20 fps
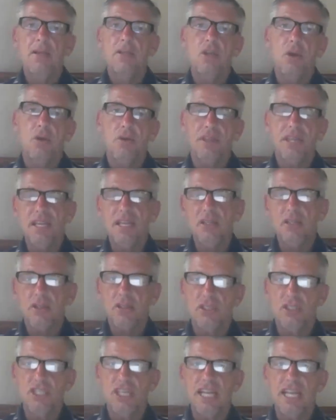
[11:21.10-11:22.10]
So things
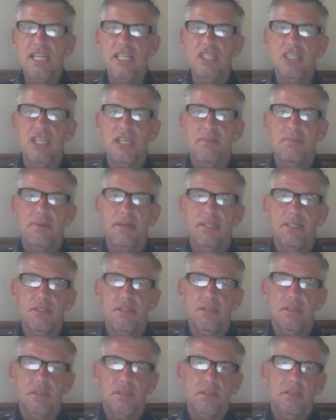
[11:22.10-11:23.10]
are changing, but
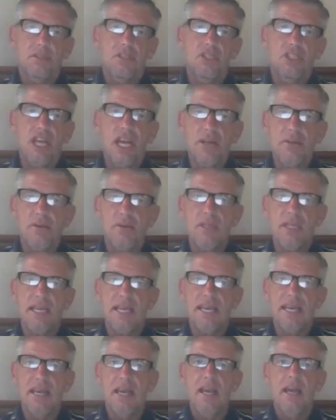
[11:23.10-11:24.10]

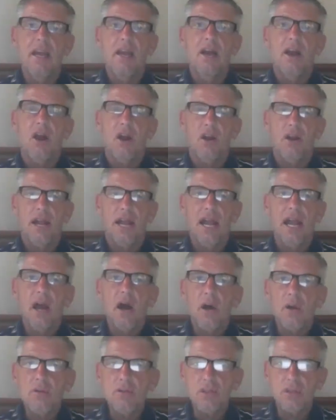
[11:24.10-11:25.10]
generally our
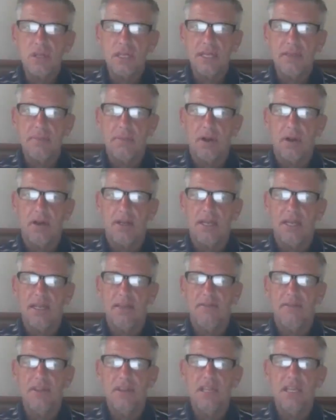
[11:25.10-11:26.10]
elderly market,
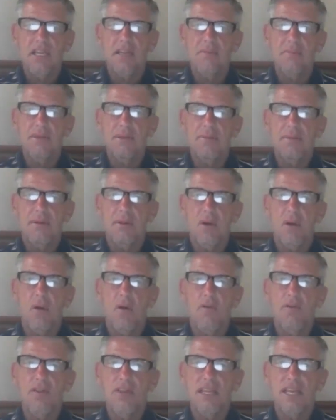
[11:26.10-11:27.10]
if you think of people
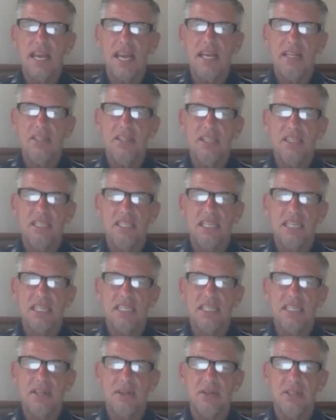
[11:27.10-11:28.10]
over the age of
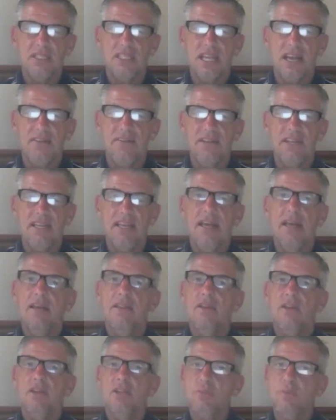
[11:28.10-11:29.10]
60 or 70,
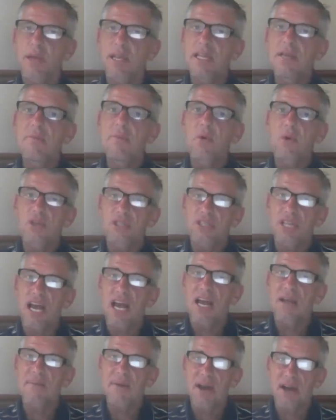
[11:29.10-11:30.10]
they're spending more
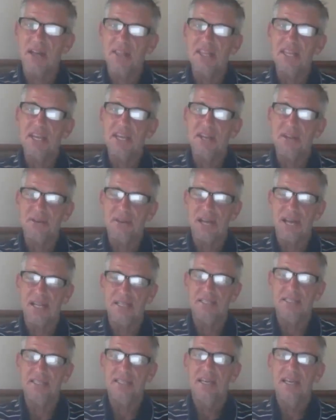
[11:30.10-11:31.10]
time on the
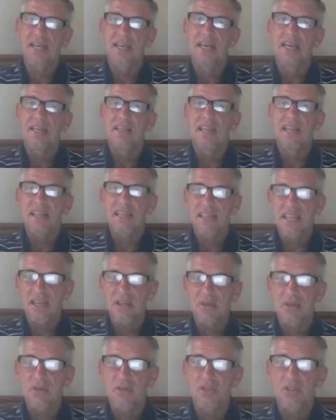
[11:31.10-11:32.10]
internet than they
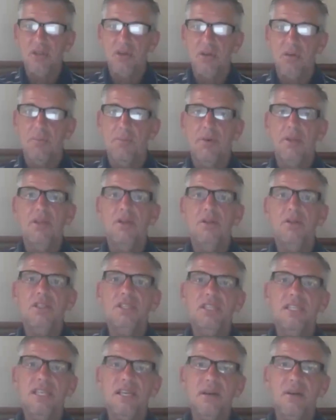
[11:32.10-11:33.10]
used to, but they're
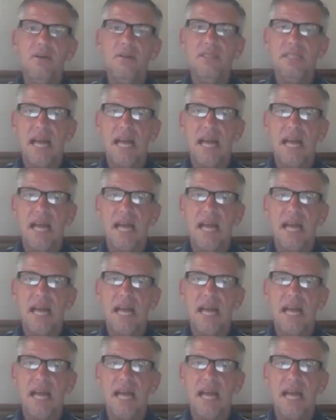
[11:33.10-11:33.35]
still